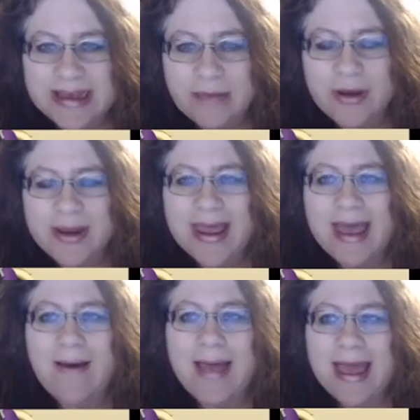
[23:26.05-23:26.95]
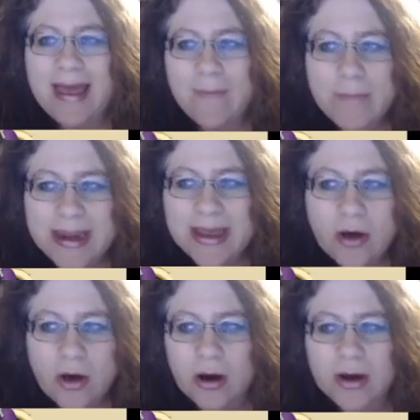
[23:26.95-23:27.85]
I'm going to count how many
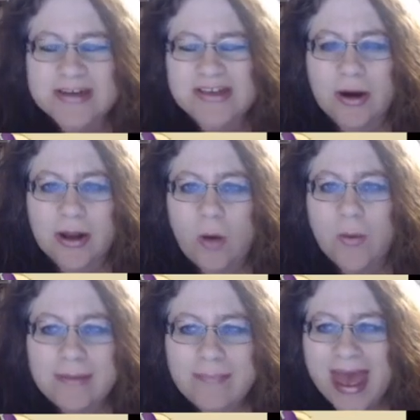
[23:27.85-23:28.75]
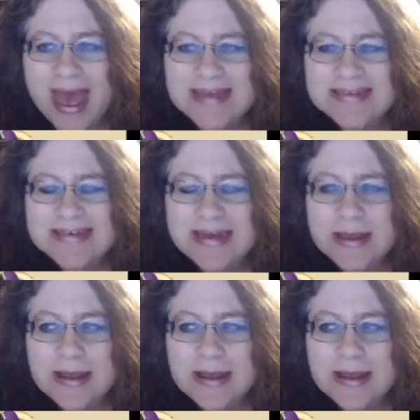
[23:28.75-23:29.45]
cars are going past